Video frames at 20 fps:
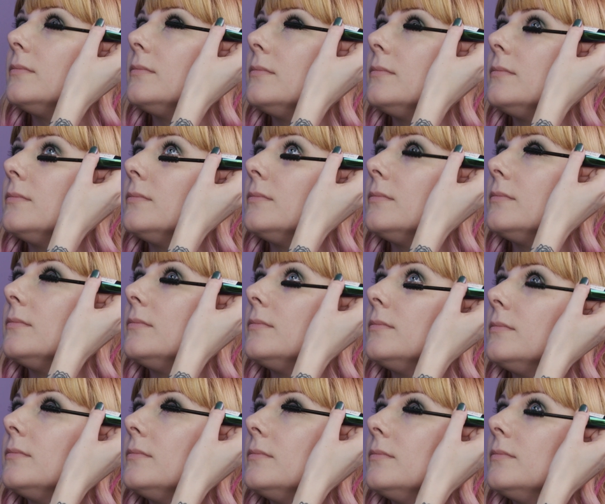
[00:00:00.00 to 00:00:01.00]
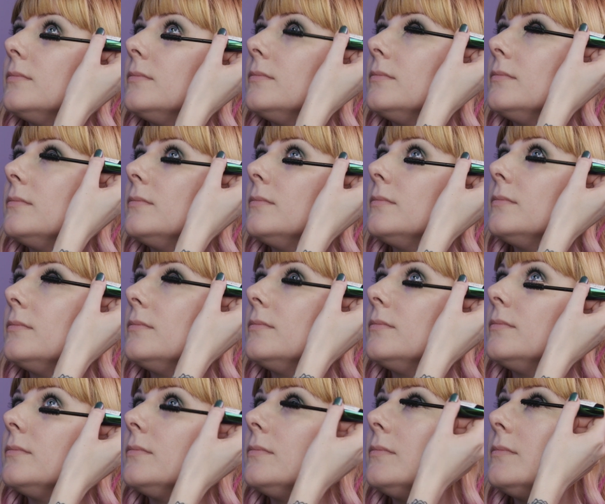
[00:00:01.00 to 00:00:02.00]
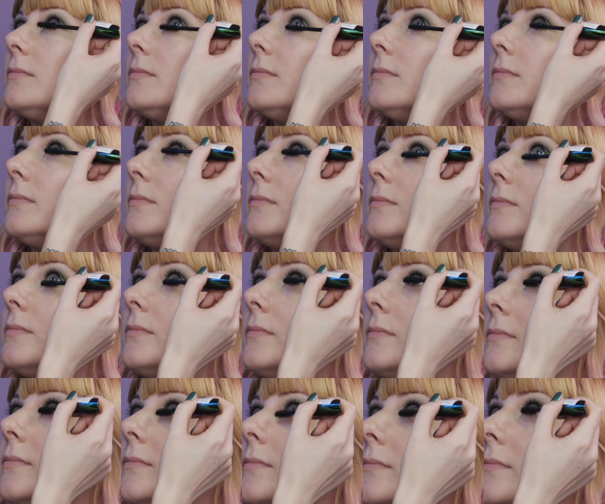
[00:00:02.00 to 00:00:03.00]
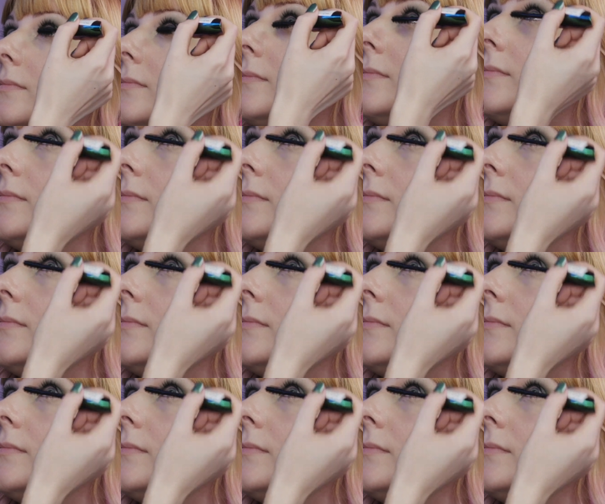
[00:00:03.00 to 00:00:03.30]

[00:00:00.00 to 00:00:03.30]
[no speech]